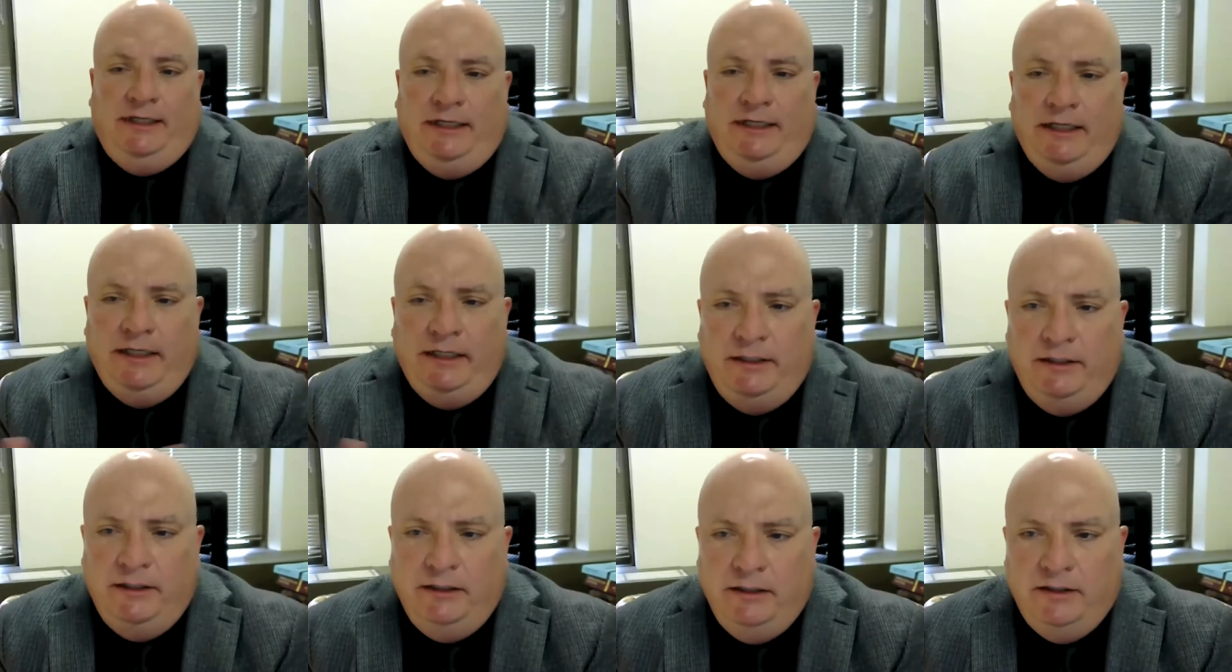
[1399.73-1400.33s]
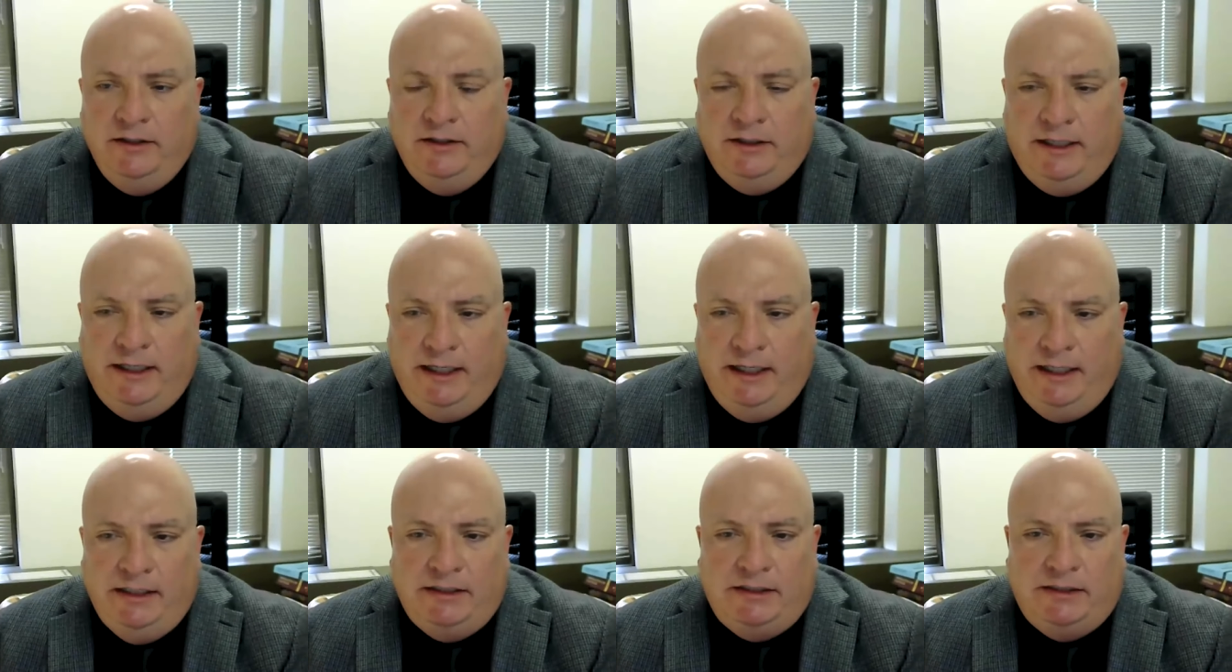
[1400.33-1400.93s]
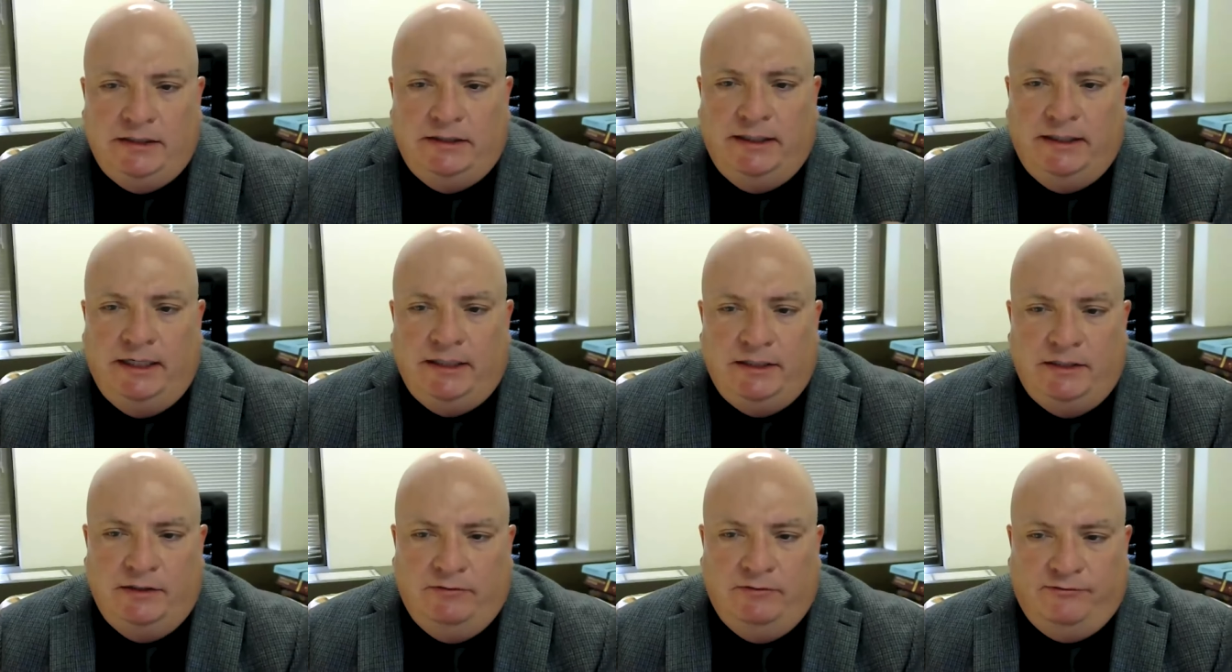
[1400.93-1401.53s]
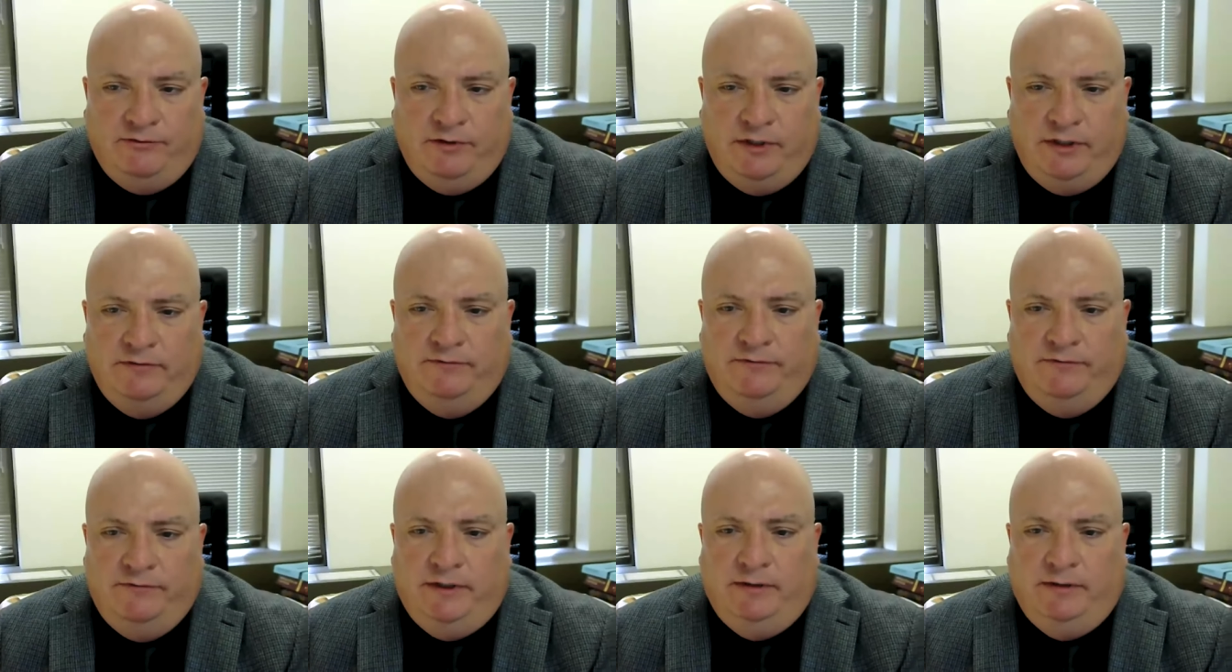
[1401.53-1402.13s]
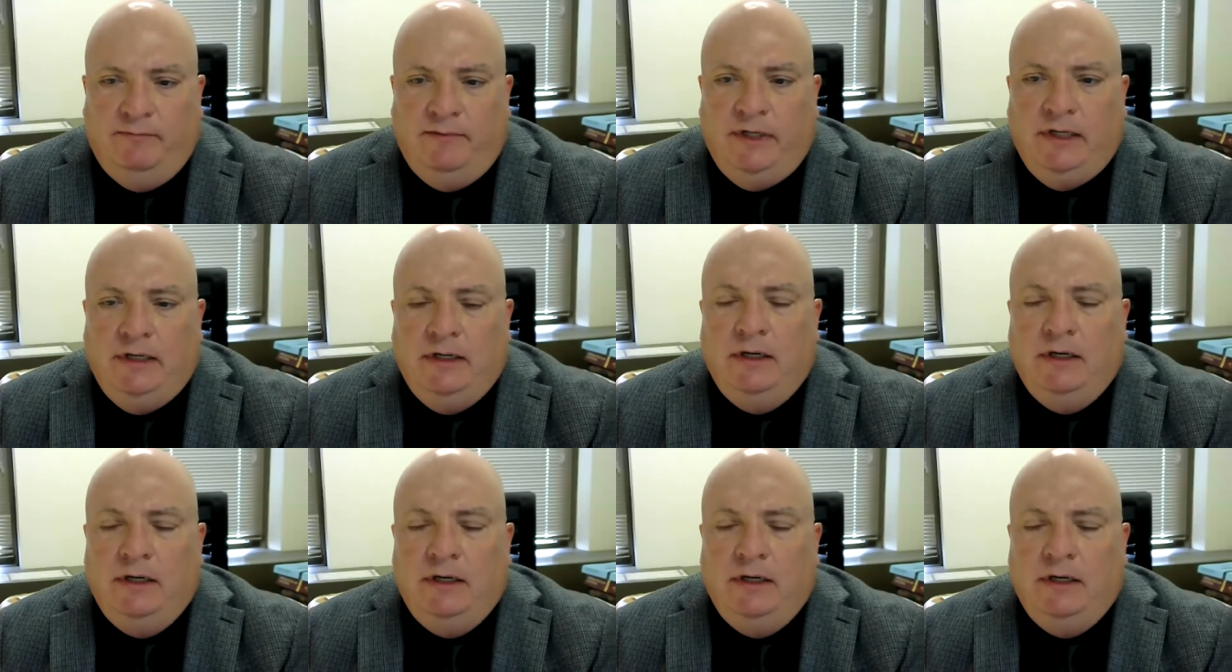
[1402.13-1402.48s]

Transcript: in the case that's in front of them.